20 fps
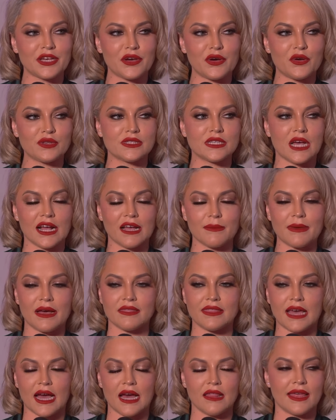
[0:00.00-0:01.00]
so talk
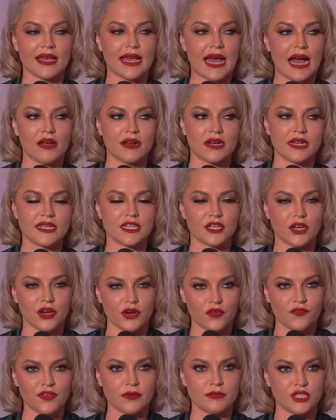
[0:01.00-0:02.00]
about that. Like, how did it
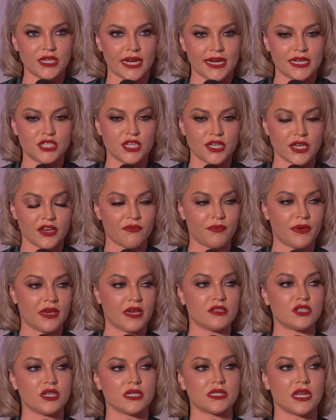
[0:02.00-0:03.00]
go from changing of
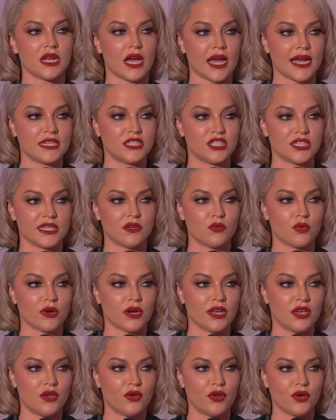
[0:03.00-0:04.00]
being just on IG,
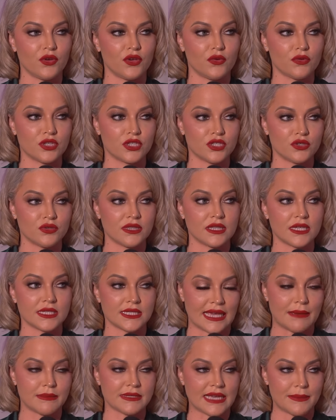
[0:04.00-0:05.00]
where you know you were doing the
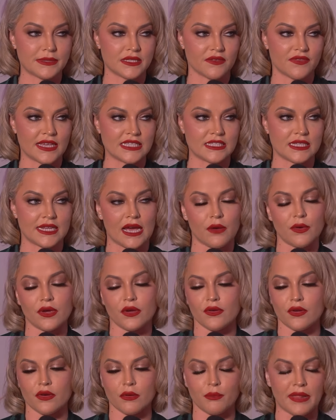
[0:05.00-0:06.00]
same types of things, and now we
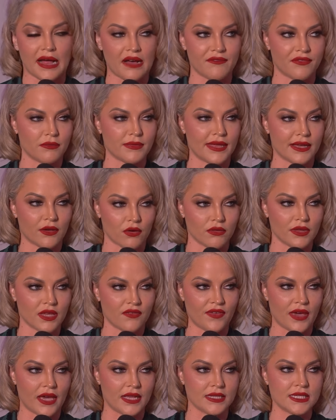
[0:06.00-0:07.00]
go to a platform like
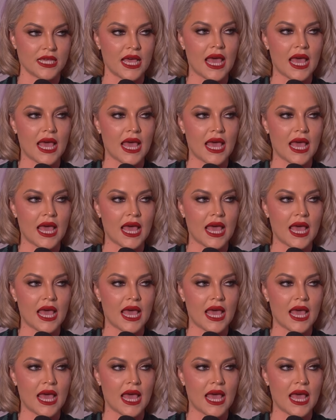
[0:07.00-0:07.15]
OnlyFans?